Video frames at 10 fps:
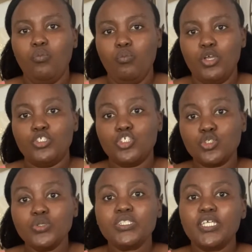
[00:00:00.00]
it
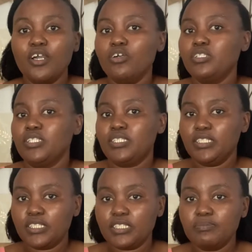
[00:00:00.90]
shows here on the
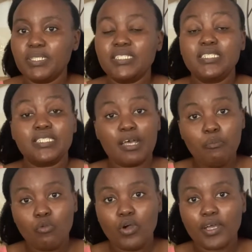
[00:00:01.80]
system that
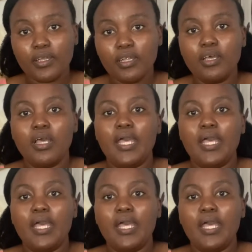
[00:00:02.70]
someone